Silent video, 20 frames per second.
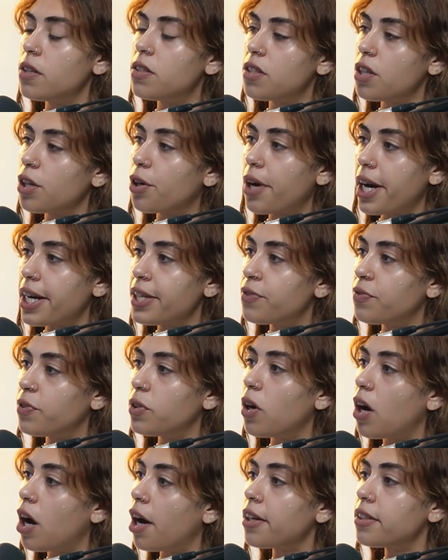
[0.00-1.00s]
It's the
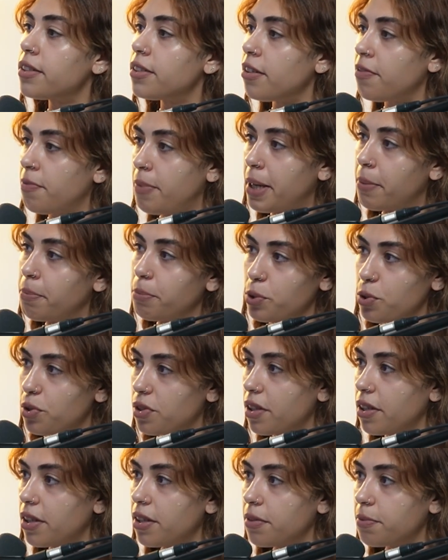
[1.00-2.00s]
graceful art of
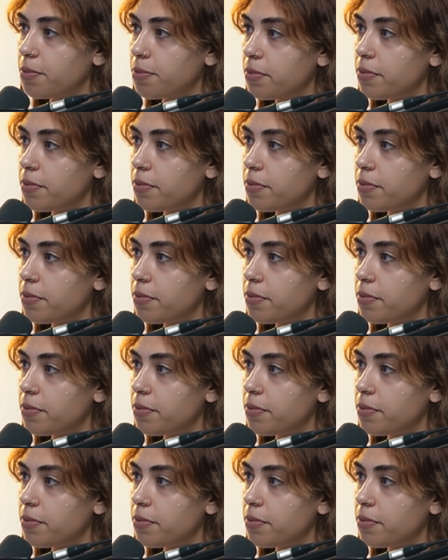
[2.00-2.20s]
bamboozling.